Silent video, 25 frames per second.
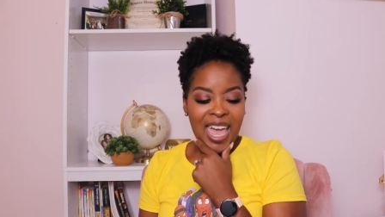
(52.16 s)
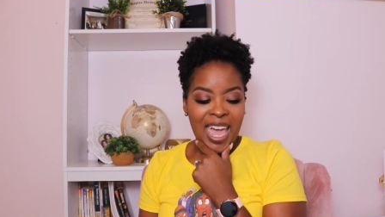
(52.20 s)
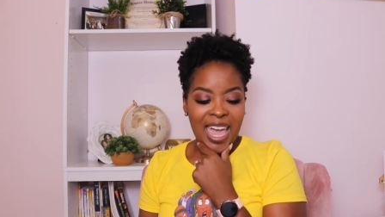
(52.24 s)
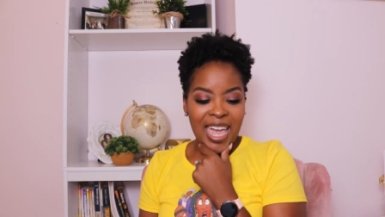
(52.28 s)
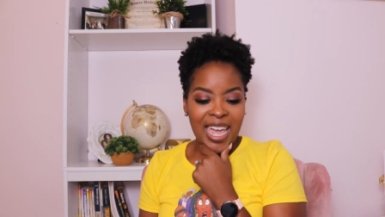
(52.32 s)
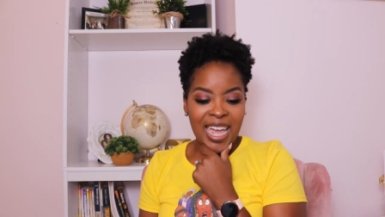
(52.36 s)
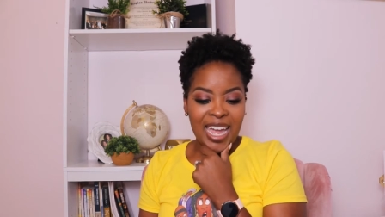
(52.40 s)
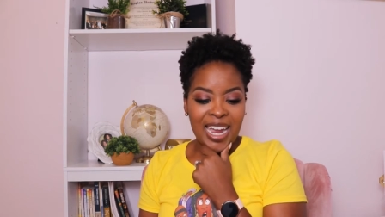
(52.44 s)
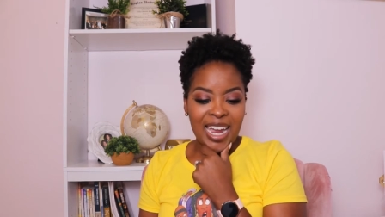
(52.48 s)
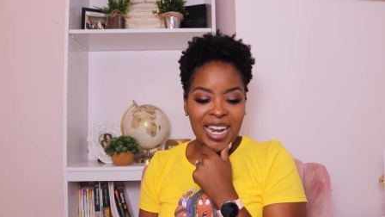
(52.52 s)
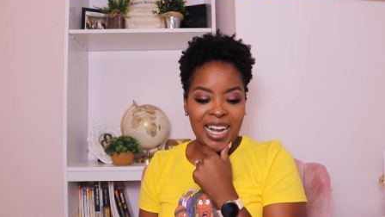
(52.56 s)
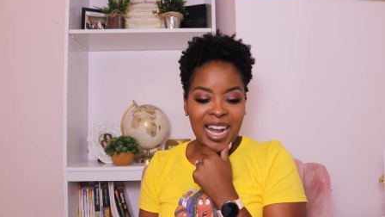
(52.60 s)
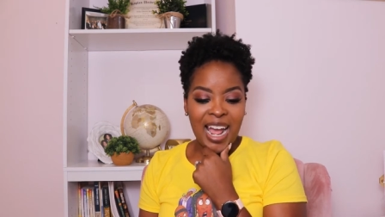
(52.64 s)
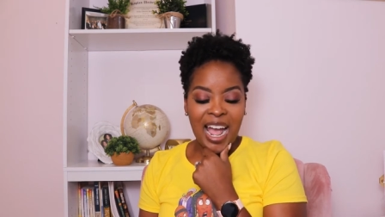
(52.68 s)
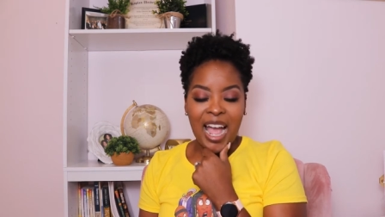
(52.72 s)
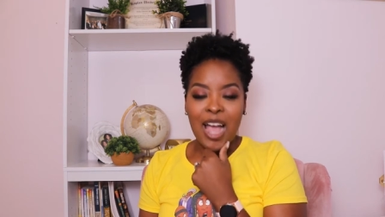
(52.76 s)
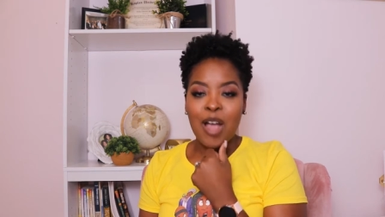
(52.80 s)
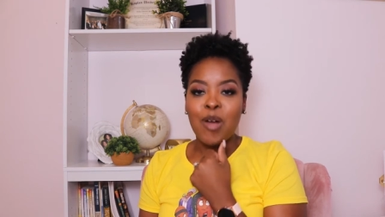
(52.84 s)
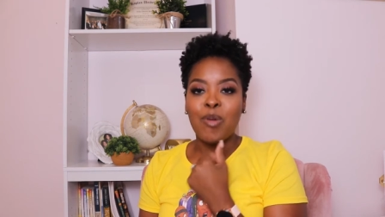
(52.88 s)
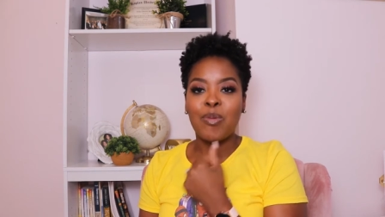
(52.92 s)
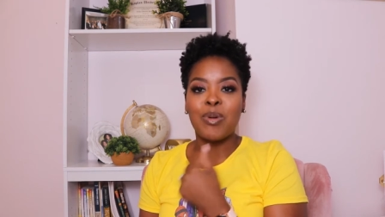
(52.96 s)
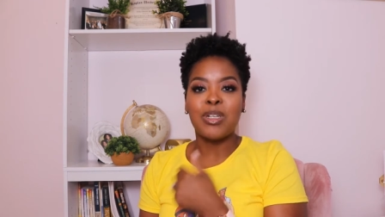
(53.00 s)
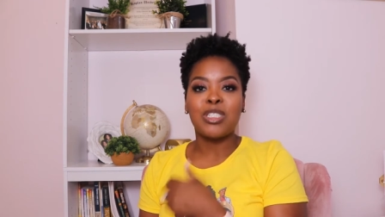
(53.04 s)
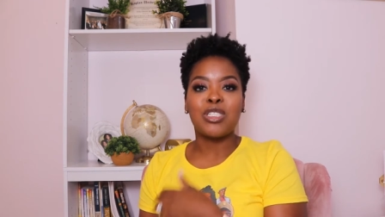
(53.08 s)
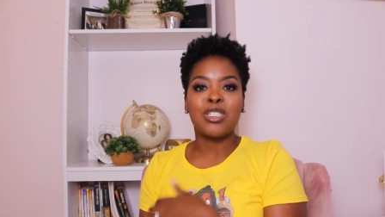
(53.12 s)
and I
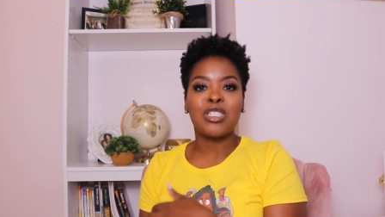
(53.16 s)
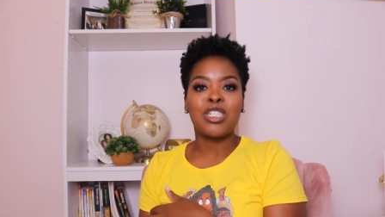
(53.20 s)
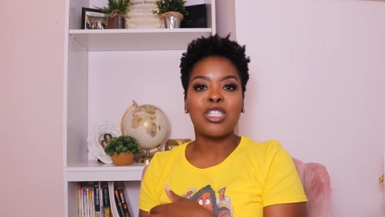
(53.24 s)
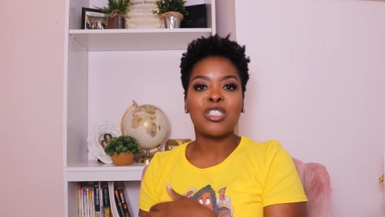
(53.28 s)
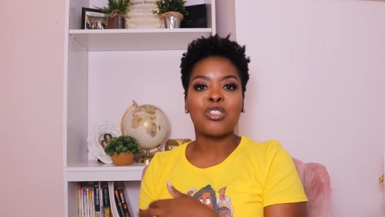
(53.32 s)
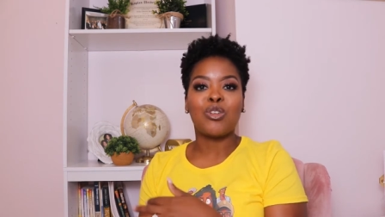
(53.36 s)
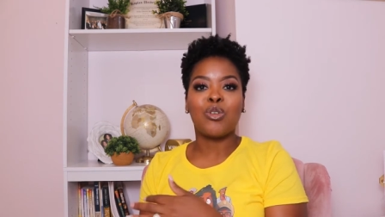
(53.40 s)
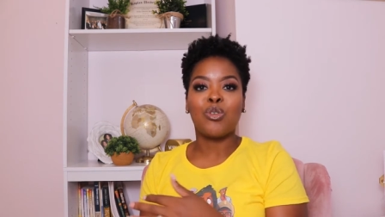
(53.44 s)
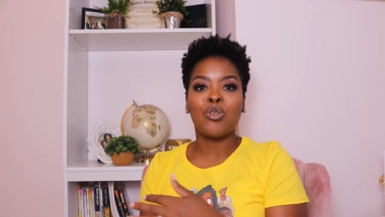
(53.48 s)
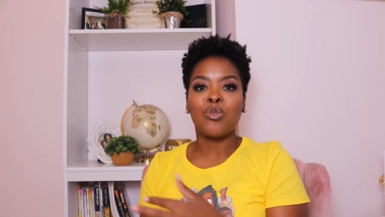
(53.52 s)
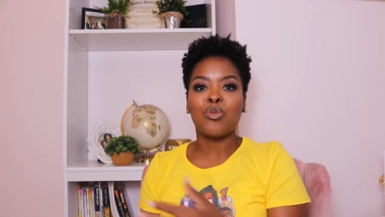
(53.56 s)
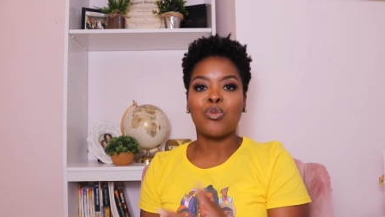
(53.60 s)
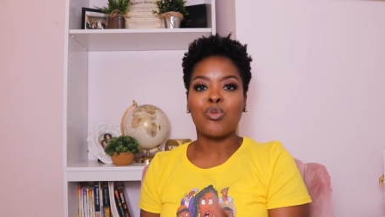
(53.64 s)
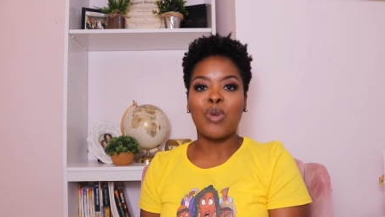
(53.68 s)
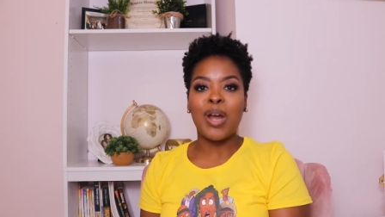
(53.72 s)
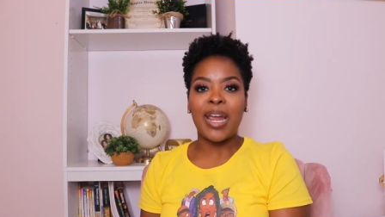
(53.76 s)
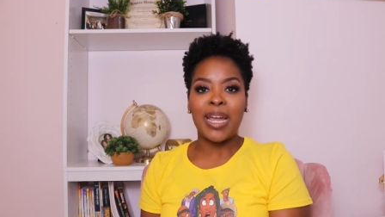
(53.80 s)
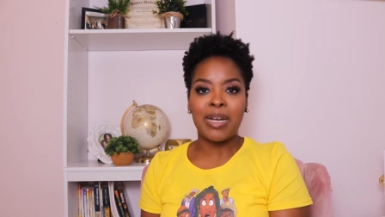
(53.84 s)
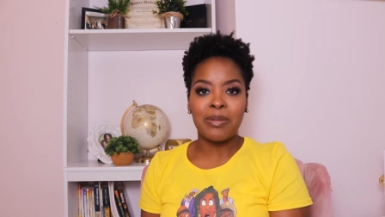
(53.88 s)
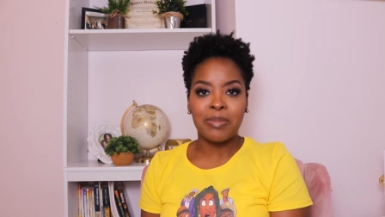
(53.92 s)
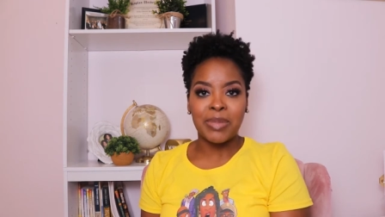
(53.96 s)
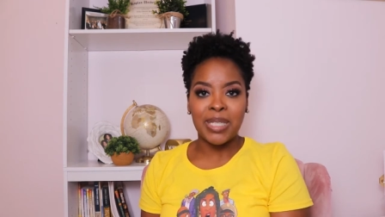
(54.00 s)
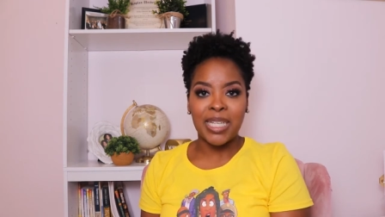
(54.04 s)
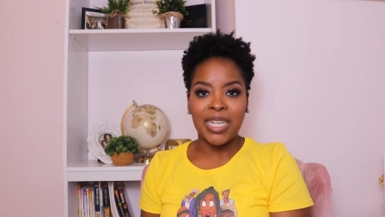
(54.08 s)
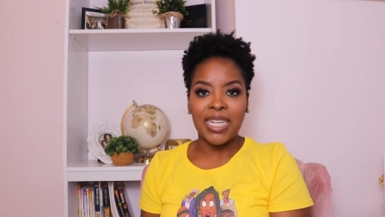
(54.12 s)
was just
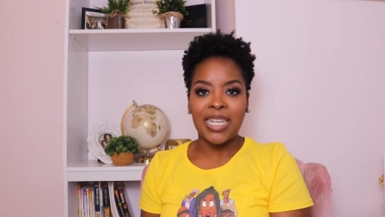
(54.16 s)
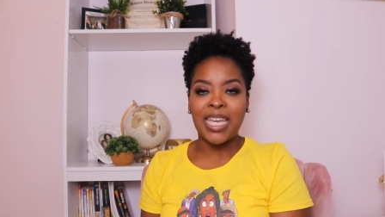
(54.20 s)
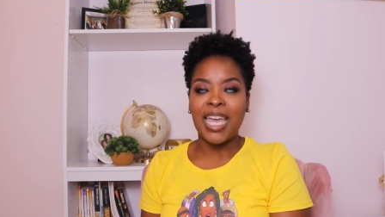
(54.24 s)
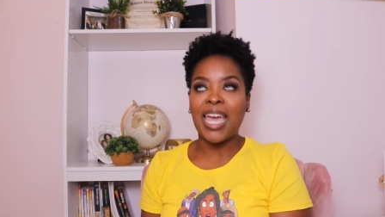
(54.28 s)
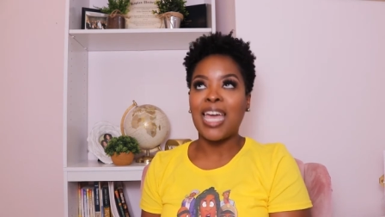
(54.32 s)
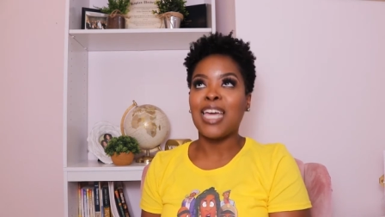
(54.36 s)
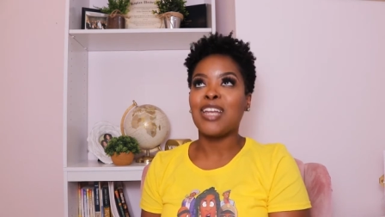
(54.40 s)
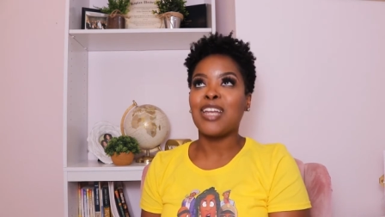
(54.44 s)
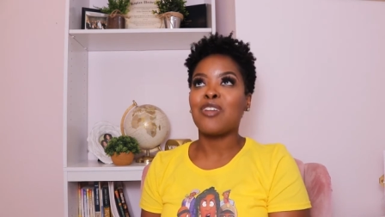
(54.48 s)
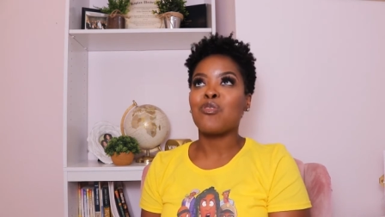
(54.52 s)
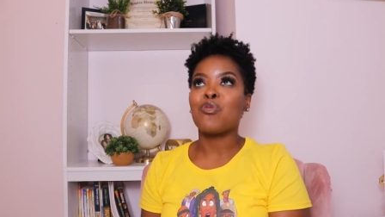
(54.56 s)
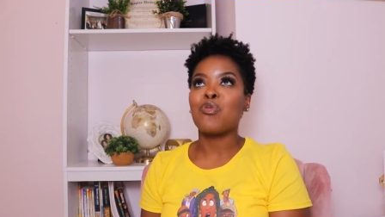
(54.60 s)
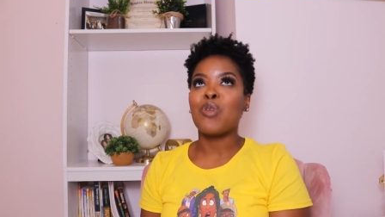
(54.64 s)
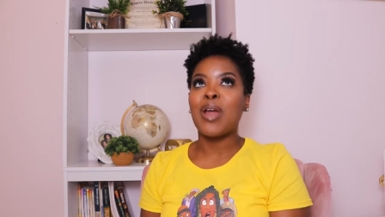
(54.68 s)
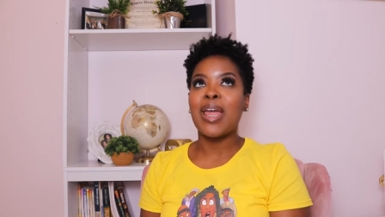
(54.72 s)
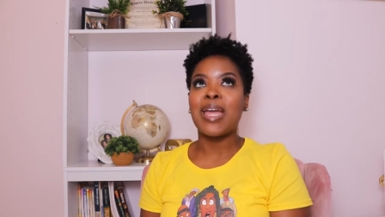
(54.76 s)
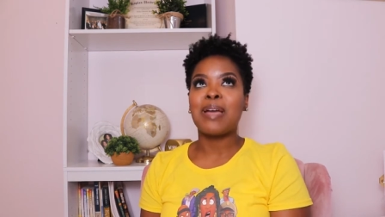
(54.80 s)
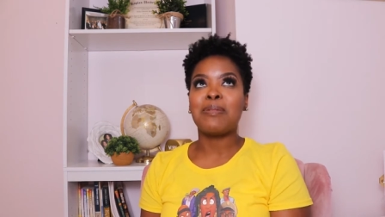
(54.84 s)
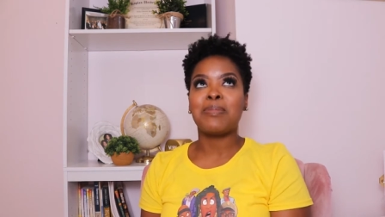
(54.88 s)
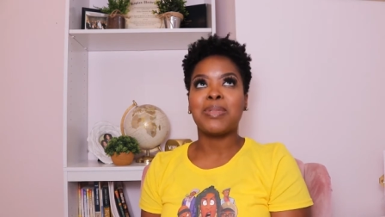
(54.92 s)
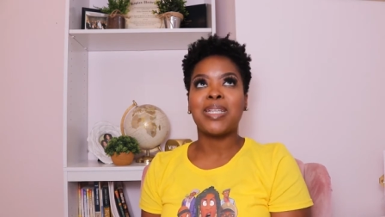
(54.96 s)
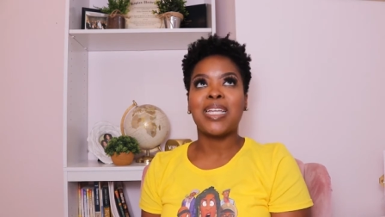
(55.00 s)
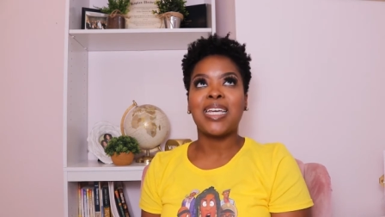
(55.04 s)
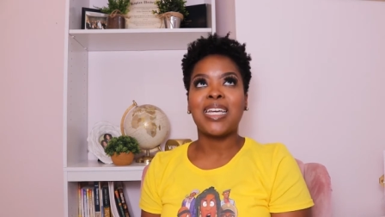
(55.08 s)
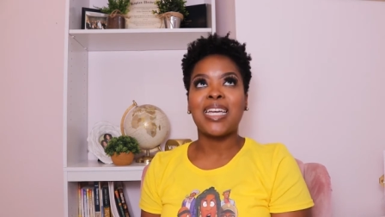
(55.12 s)
rambling and
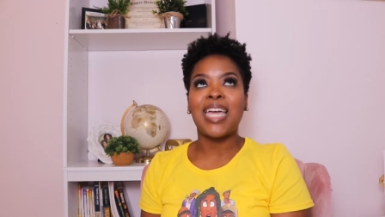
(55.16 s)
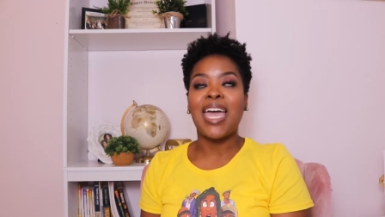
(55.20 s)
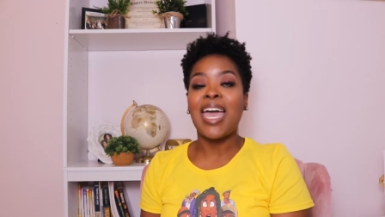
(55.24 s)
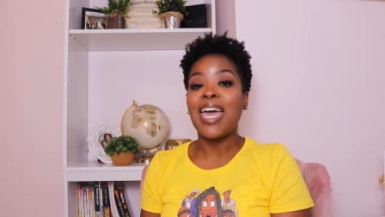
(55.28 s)
rambling